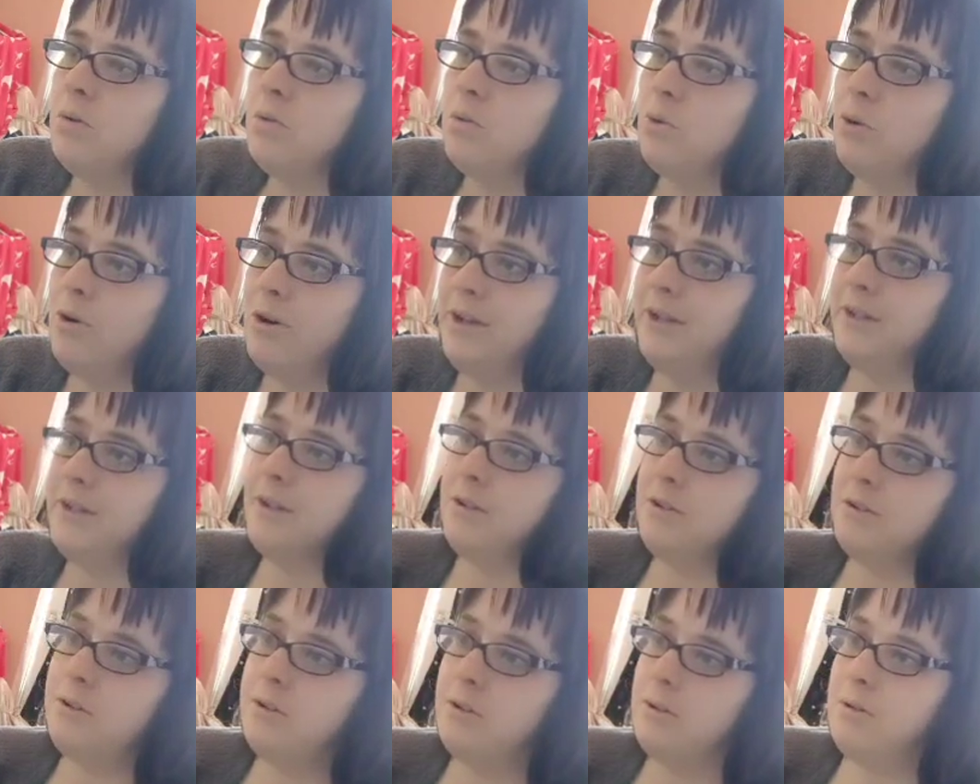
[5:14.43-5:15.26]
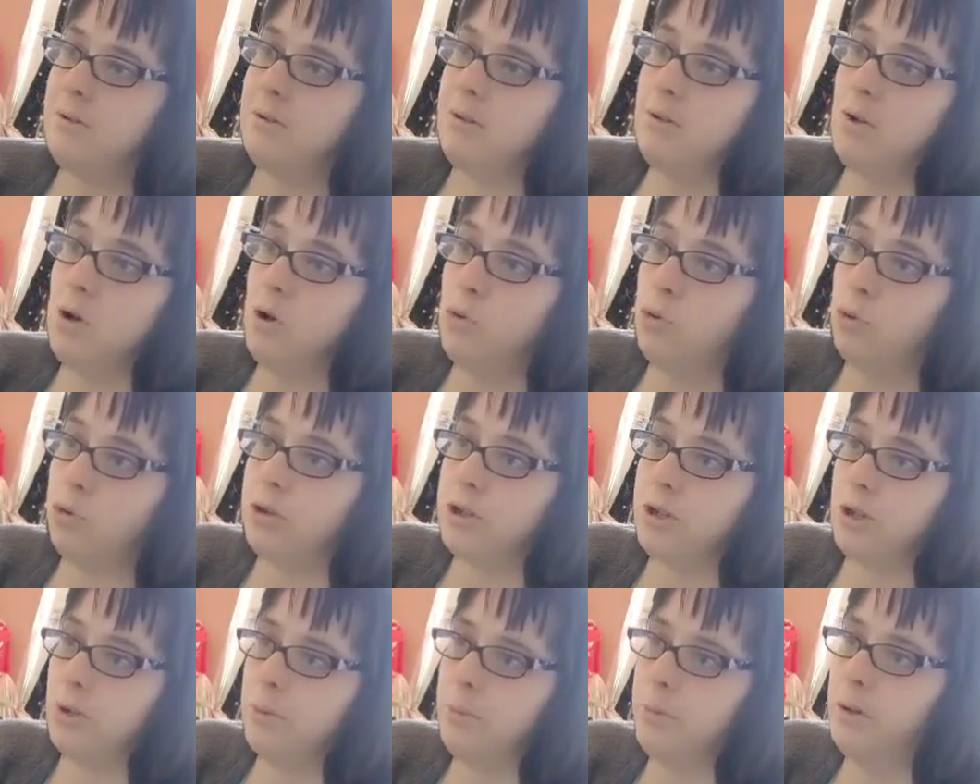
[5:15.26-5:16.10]
What is it?
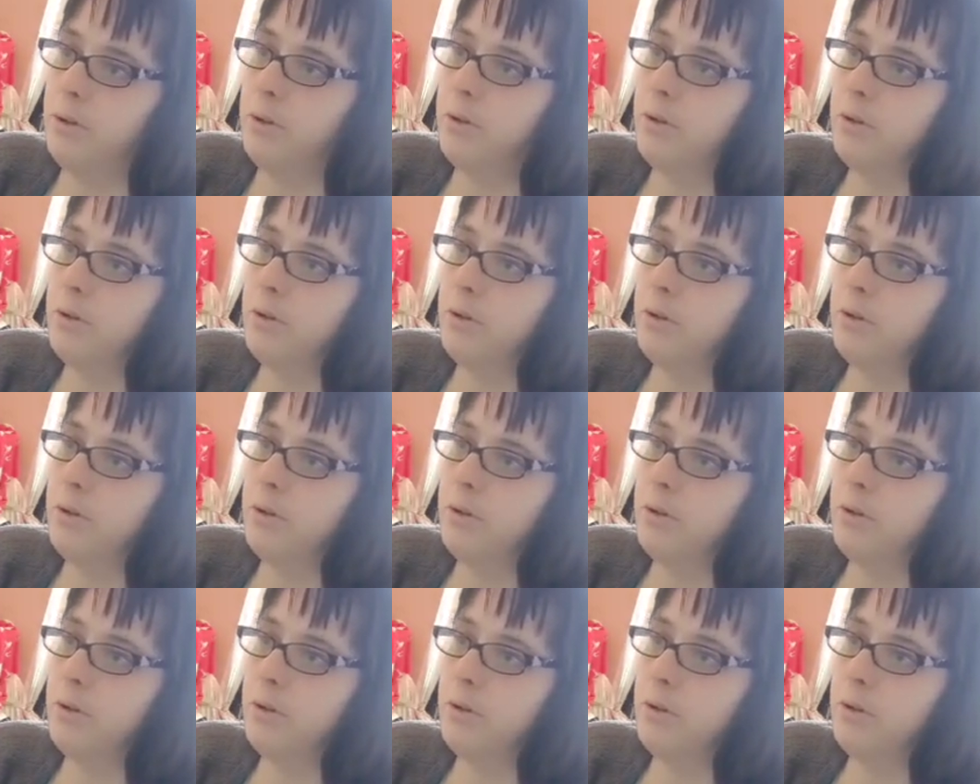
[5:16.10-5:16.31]
Awesome.